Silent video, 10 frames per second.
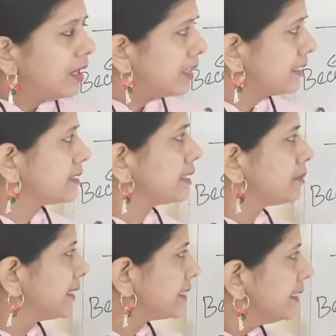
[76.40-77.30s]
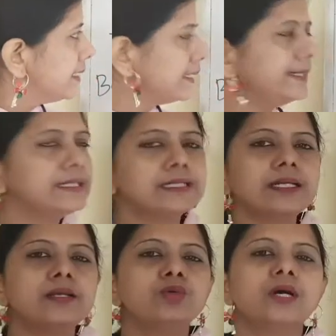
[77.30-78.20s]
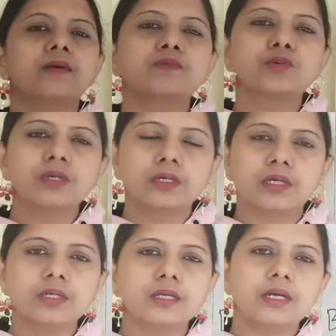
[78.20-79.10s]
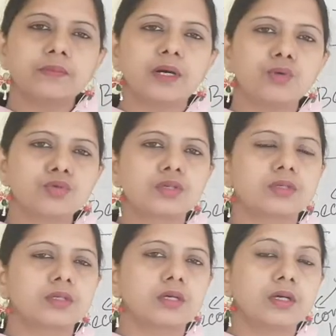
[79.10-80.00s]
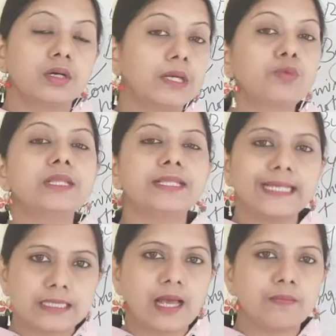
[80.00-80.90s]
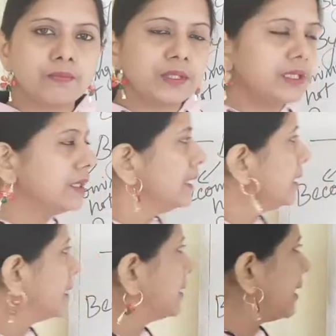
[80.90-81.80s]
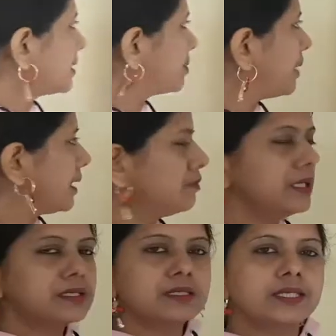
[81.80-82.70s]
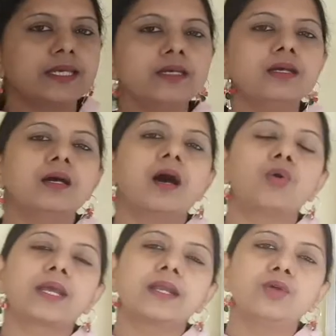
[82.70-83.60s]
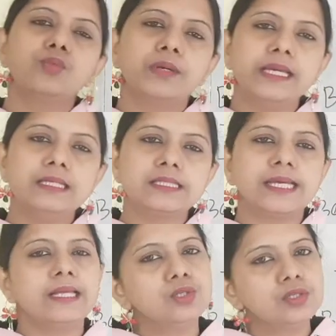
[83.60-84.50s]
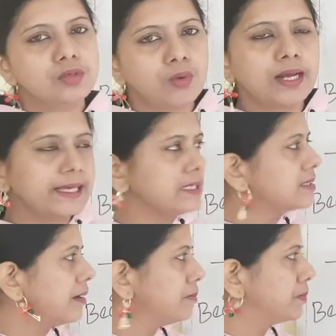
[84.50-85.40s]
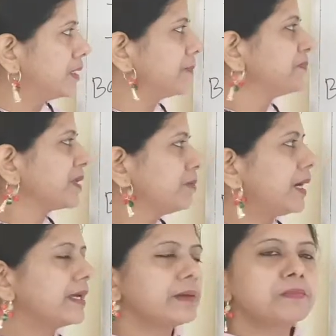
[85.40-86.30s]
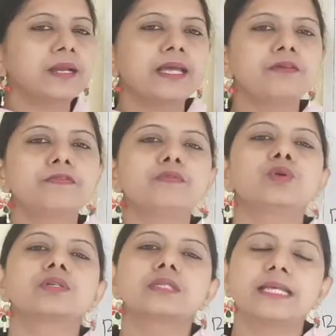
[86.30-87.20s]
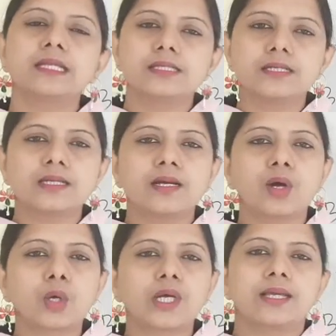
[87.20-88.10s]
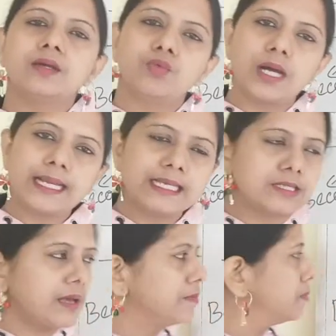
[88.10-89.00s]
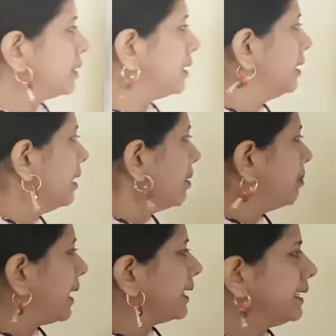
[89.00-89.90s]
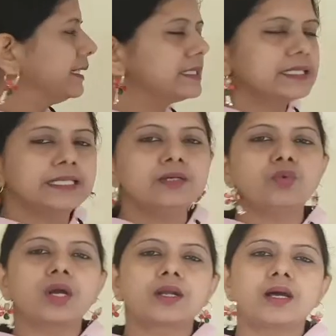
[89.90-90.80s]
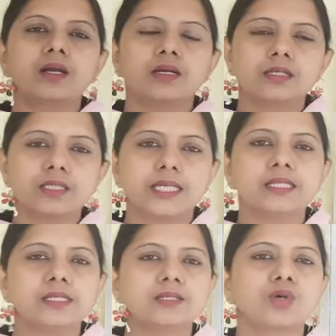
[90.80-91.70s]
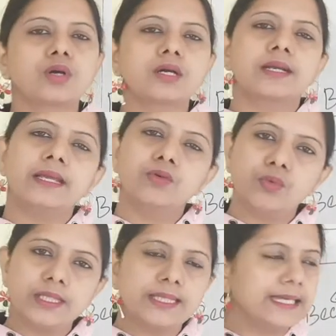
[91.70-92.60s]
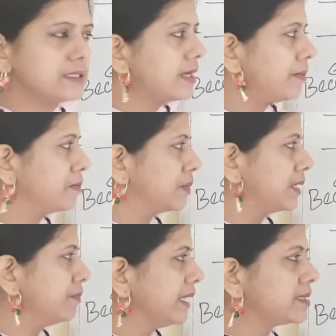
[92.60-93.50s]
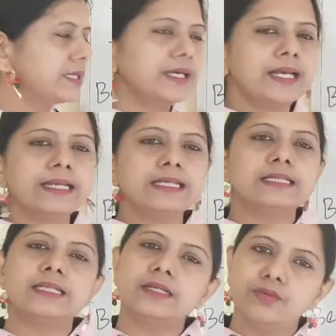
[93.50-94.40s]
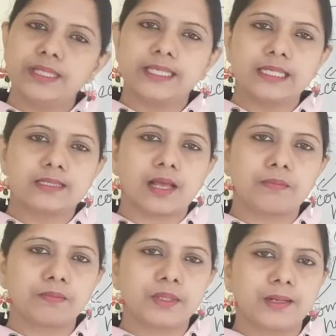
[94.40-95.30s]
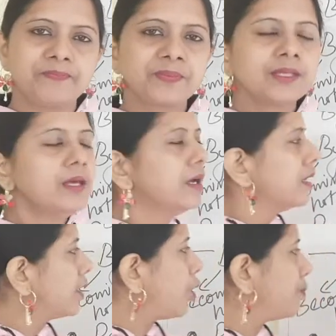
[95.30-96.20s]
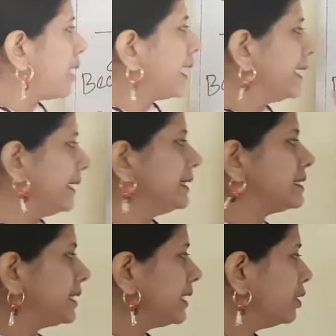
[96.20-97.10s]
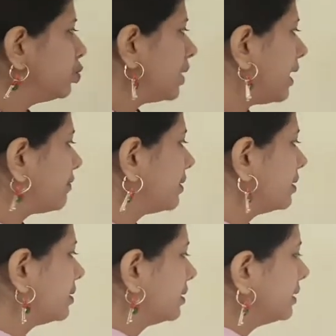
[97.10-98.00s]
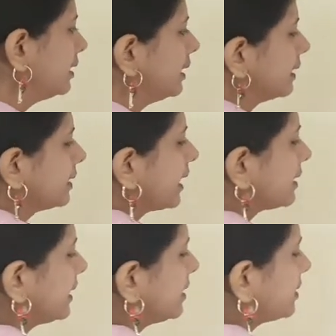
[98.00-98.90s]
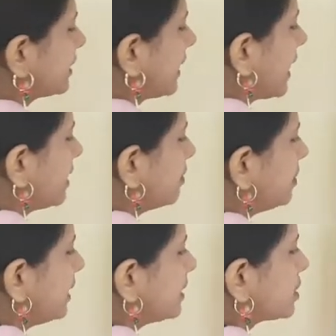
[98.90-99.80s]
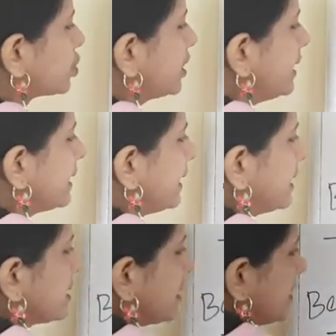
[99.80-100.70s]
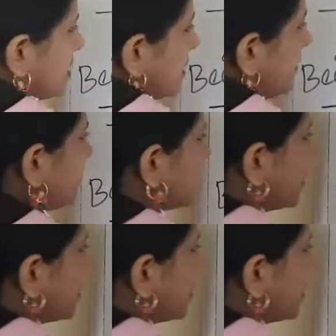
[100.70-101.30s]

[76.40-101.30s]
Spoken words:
A little bit in detail you have to learn about with example, that by mixing how can you bring change, one example. By applying force, changes are occurring, one example. By heating, what are changes occurring, with example. Mixing and heating with example. Now by heating you have learned that there can be 3 cases.